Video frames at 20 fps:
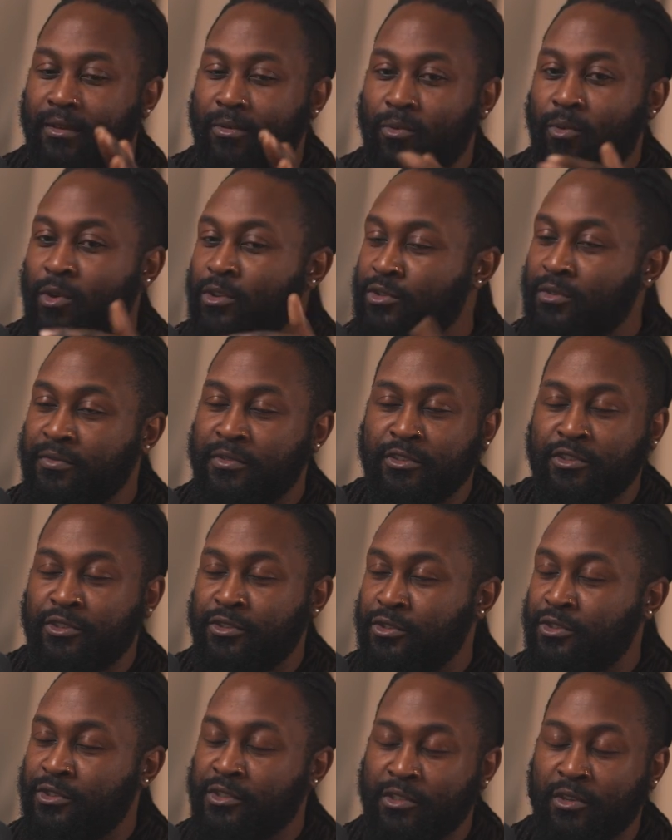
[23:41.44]
once you've
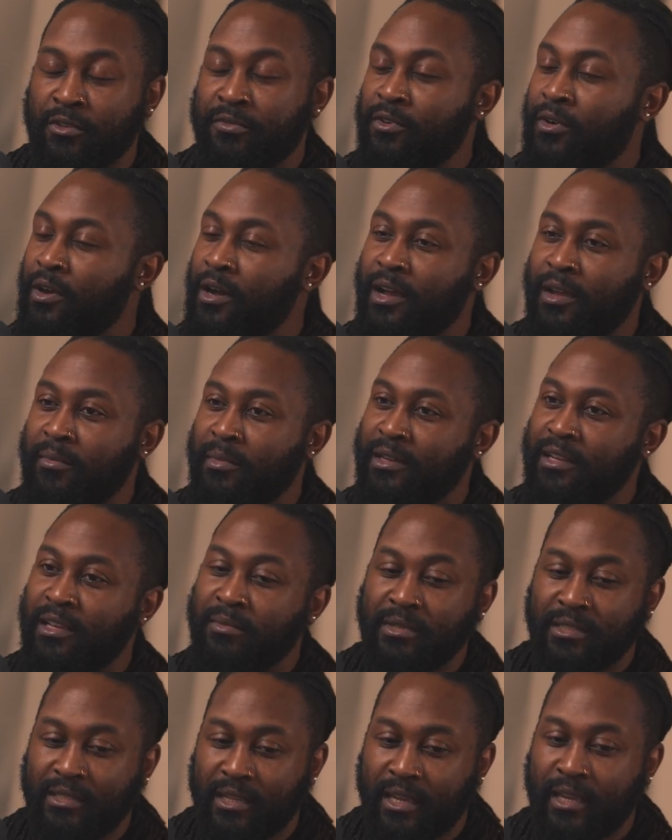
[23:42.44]
introduced yourself, oh, hi, my
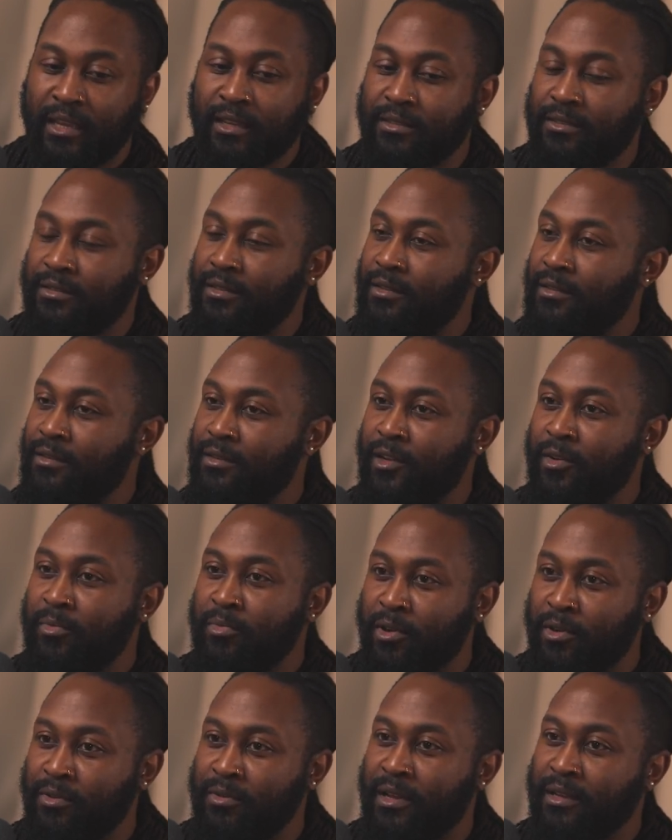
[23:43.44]
name is X, da-da-da,
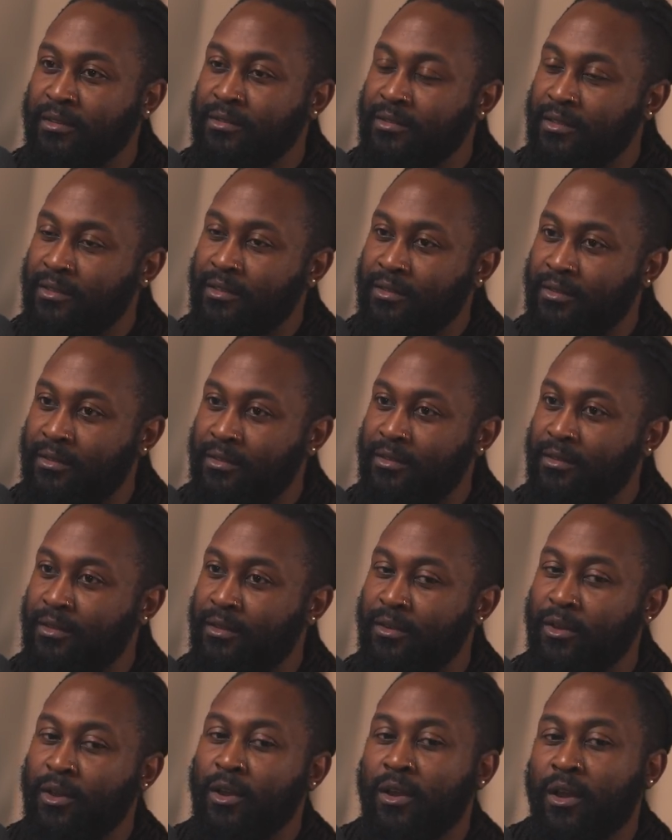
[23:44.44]
pronouns, da-da-da-da.